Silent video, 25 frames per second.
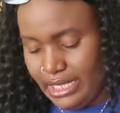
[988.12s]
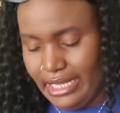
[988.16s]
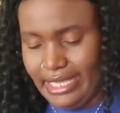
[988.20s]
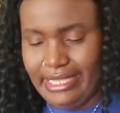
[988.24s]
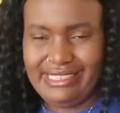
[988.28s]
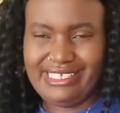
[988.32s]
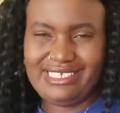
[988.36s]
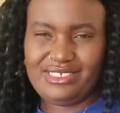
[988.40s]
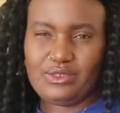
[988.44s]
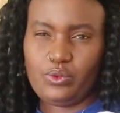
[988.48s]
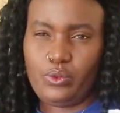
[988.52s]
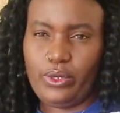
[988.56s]

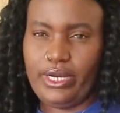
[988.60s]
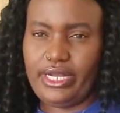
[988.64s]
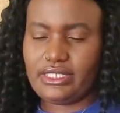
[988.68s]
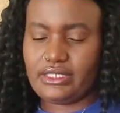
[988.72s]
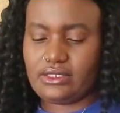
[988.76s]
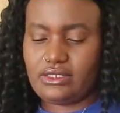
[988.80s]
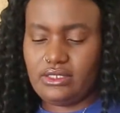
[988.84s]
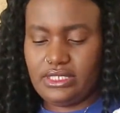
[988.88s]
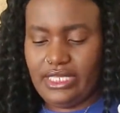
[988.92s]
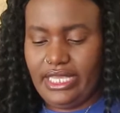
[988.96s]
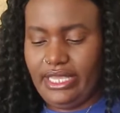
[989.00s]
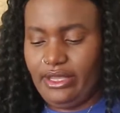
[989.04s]
And this
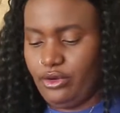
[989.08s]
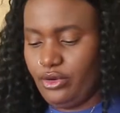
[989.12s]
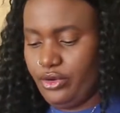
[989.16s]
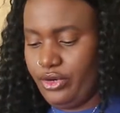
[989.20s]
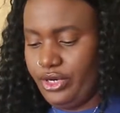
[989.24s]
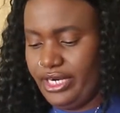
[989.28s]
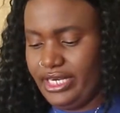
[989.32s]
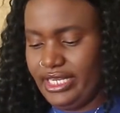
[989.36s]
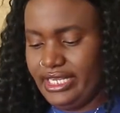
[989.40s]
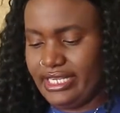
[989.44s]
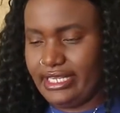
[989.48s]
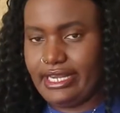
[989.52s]
works because I'm
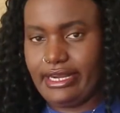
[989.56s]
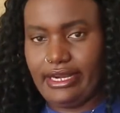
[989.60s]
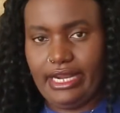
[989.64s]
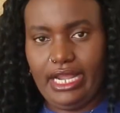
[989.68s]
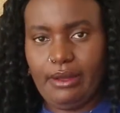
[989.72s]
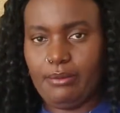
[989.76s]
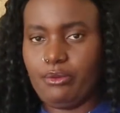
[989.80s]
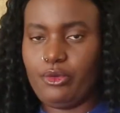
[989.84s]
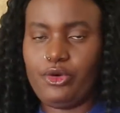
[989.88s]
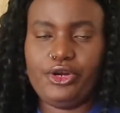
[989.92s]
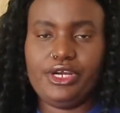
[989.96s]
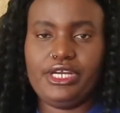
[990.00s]

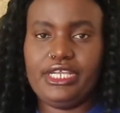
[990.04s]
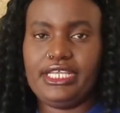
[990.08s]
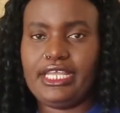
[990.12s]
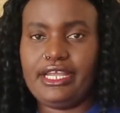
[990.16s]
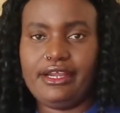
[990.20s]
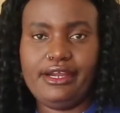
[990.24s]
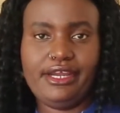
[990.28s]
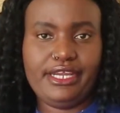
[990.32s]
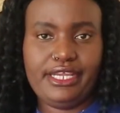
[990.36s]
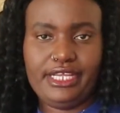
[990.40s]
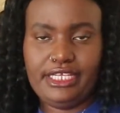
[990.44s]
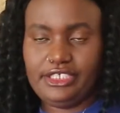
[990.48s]
already
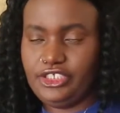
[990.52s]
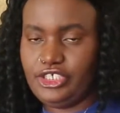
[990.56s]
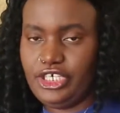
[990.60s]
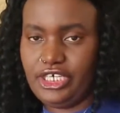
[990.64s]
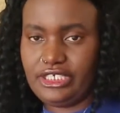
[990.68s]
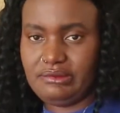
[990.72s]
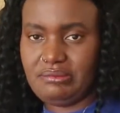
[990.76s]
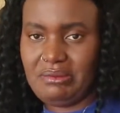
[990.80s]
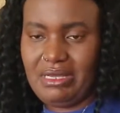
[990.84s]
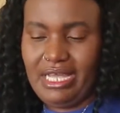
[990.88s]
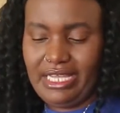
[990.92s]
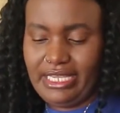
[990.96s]
carrying a
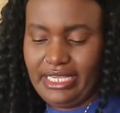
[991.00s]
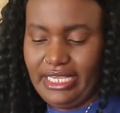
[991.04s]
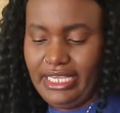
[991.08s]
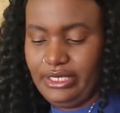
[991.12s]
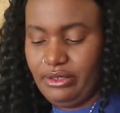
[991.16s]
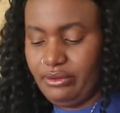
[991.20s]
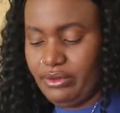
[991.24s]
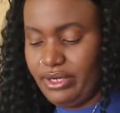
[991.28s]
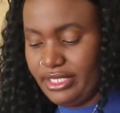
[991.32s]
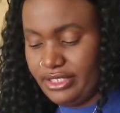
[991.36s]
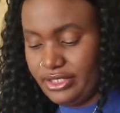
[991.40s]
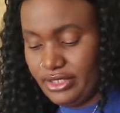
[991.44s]
check bag
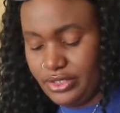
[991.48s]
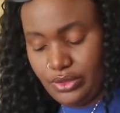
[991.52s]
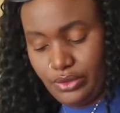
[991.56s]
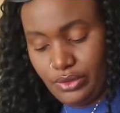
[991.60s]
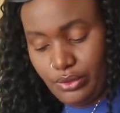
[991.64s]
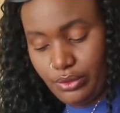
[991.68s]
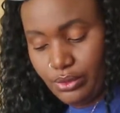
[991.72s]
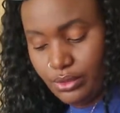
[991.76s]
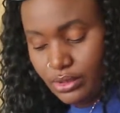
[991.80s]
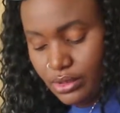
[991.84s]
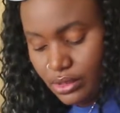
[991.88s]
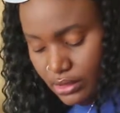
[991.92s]
anyway,
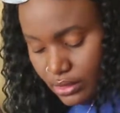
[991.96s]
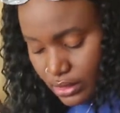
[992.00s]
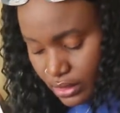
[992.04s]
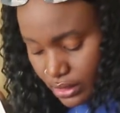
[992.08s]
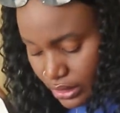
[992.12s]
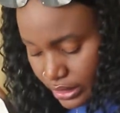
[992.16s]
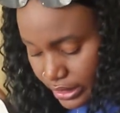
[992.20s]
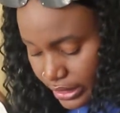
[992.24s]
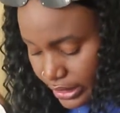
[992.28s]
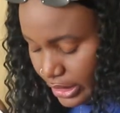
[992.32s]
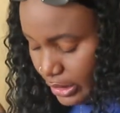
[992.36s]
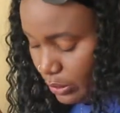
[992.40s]
so
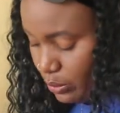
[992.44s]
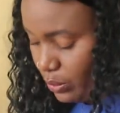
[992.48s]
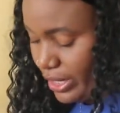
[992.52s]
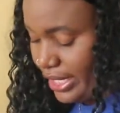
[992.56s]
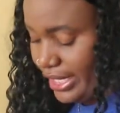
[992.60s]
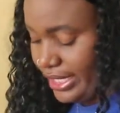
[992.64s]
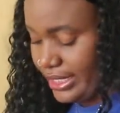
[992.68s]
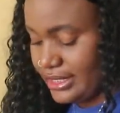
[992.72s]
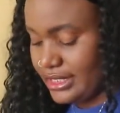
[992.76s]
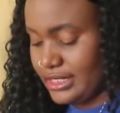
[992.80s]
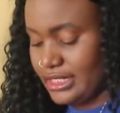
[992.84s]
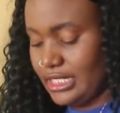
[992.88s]
it
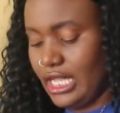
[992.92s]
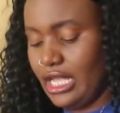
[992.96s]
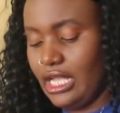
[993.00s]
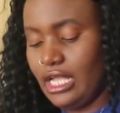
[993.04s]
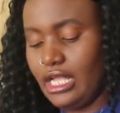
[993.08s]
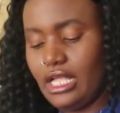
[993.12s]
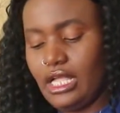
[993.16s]
works.